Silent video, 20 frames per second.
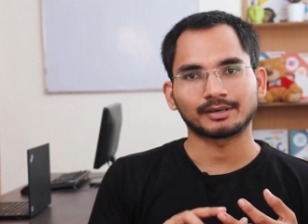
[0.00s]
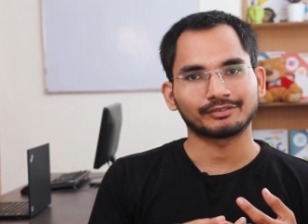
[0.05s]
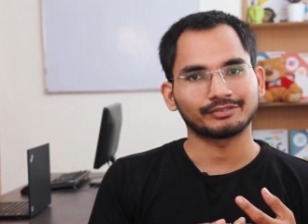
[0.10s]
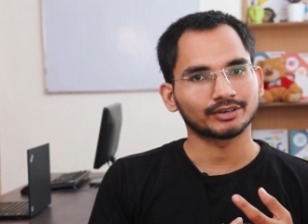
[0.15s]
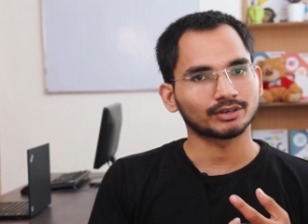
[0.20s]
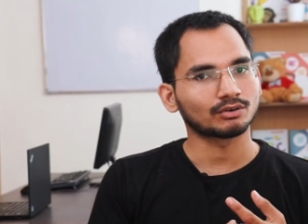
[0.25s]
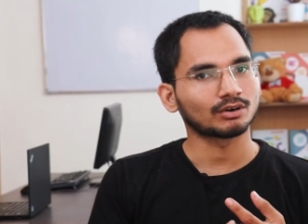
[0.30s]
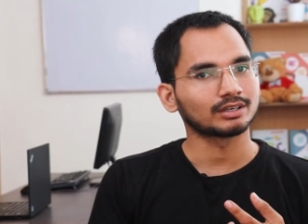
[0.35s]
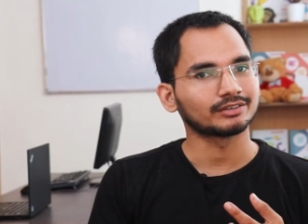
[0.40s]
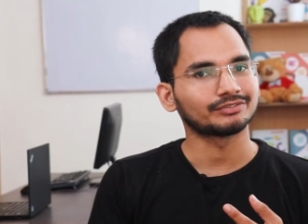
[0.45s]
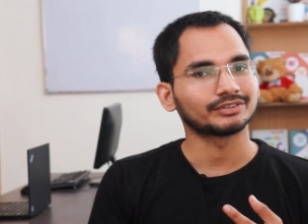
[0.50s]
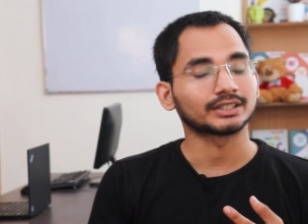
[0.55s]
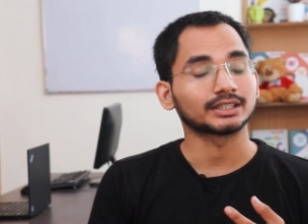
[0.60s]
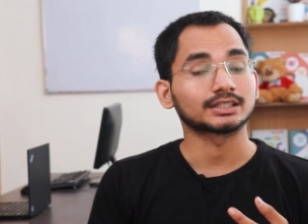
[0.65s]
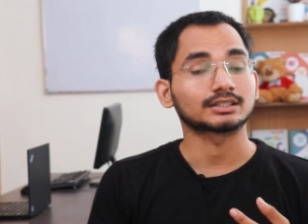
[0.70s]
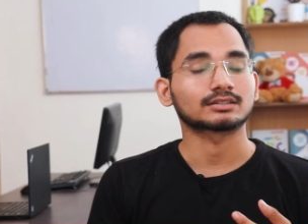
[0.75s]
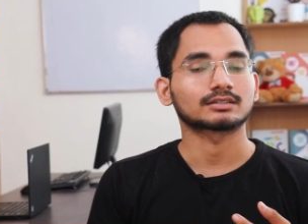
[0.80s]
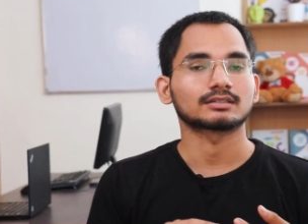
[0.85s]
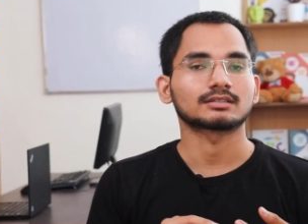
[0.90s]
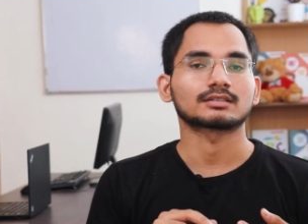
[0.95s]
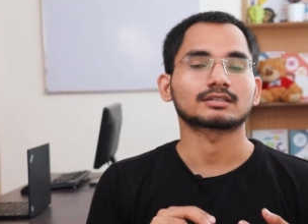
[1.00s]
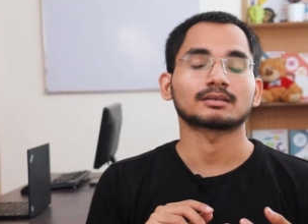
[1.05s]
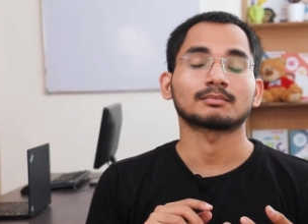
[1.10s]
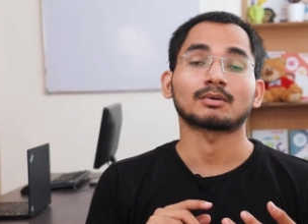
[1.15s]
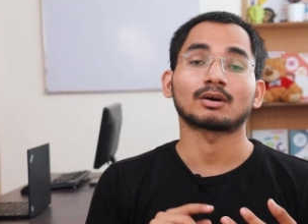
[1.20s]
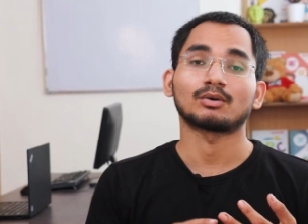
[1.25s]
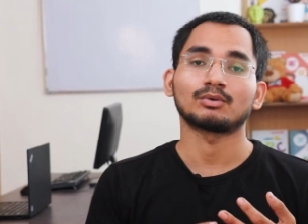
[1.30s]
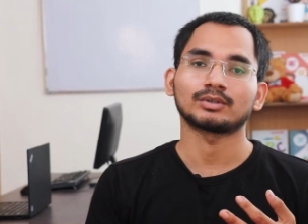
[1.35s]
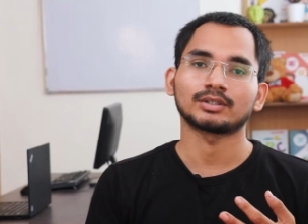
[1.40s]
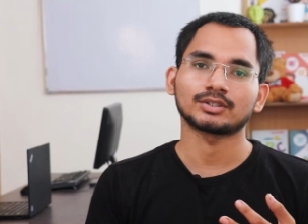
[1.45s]
preferred qualifications
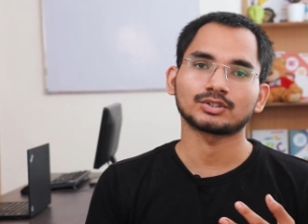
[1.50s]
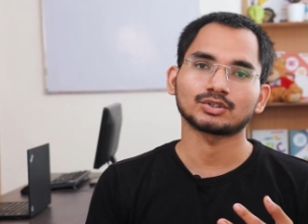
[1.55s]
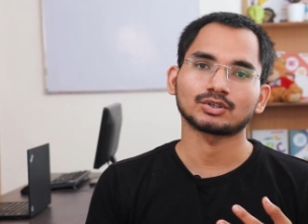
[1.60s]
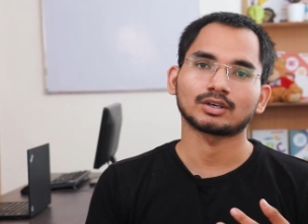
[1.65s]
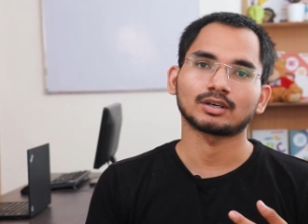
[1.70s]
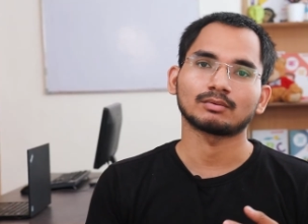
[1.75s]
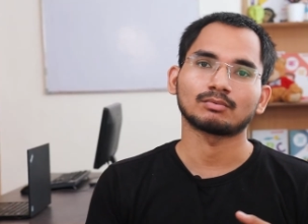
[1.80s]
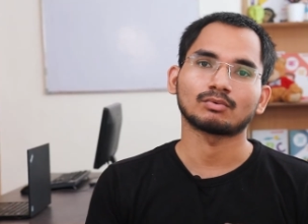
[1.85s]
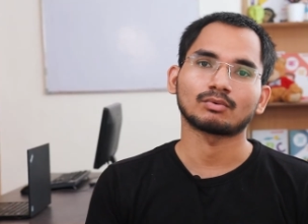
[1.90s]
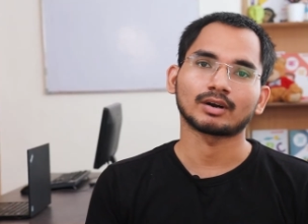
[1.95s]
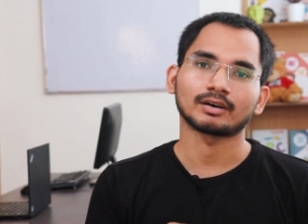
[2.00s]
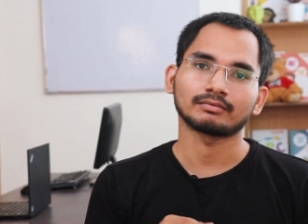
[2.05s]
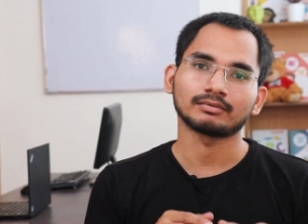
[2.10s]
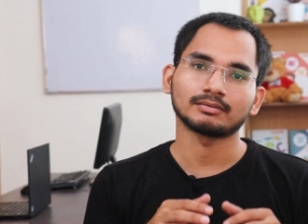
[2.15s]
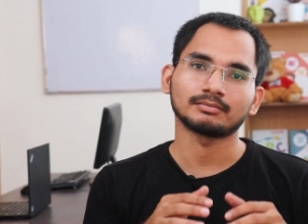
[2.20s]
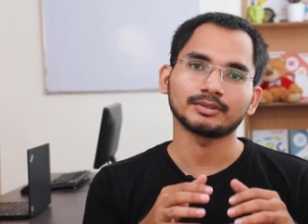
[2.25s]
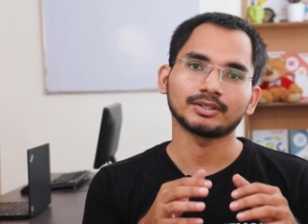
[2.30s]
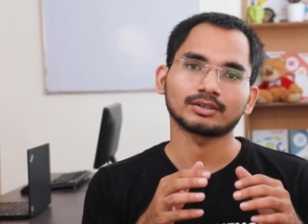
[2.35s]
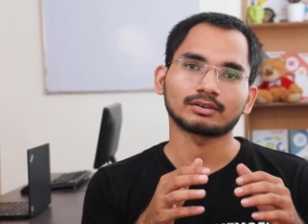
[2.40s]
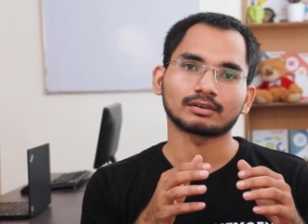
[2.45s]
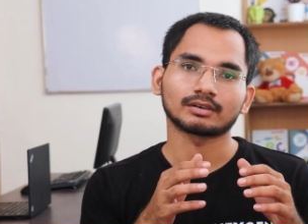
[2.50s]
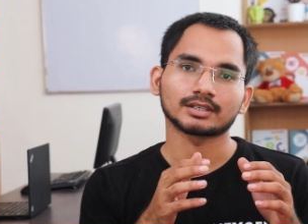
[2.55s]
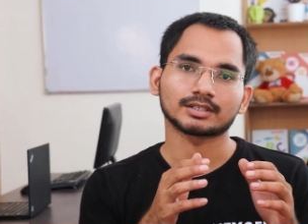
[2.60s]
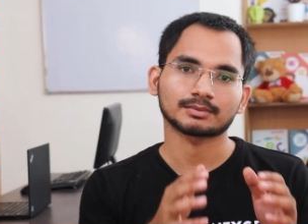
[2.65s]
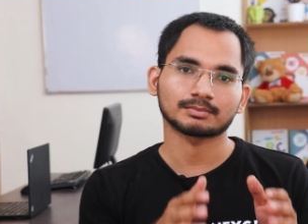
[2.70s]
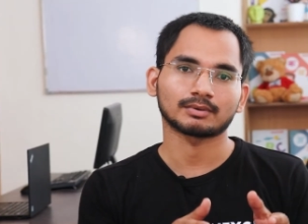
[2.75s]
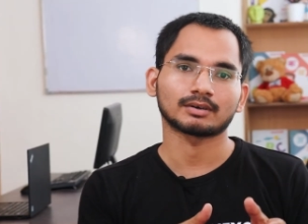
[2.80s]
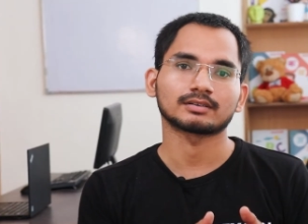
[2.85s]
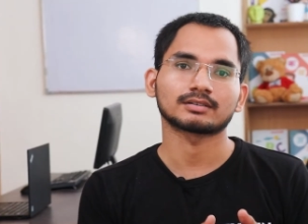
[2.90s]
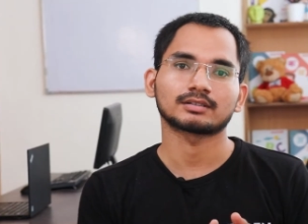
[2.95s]
about the job, what will be your
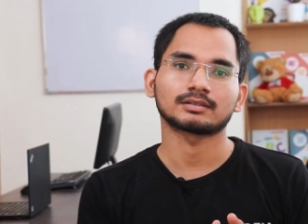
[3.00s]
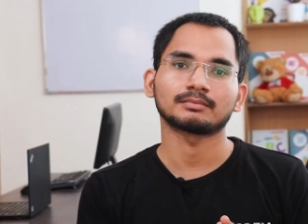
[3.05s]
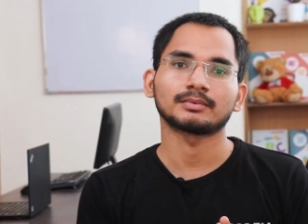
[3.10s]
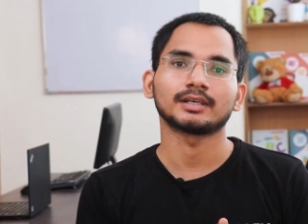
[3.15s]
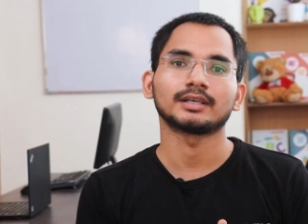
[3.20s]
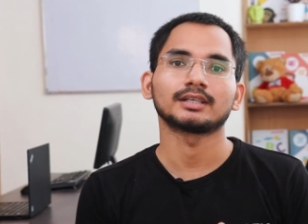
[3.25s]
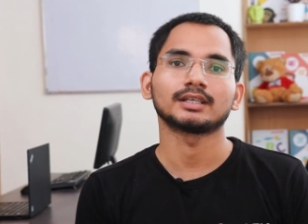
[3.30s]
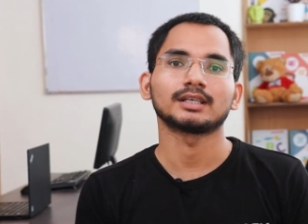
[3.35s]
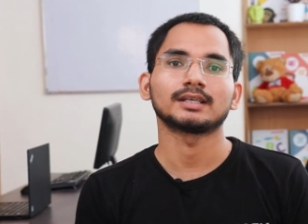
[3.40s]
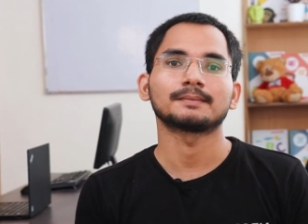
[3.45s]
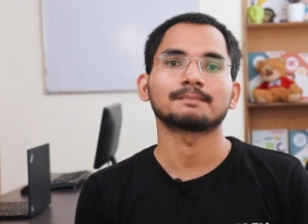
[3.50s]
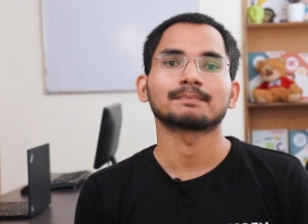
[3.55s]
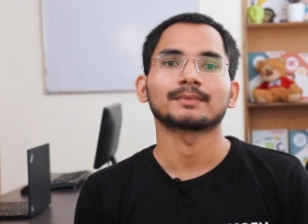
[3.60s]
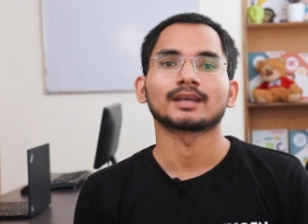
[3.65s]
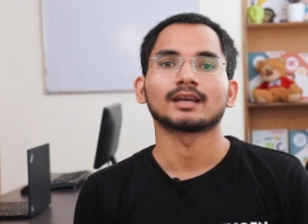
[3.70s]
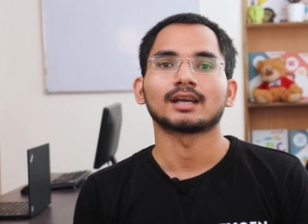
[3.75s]
responsibility,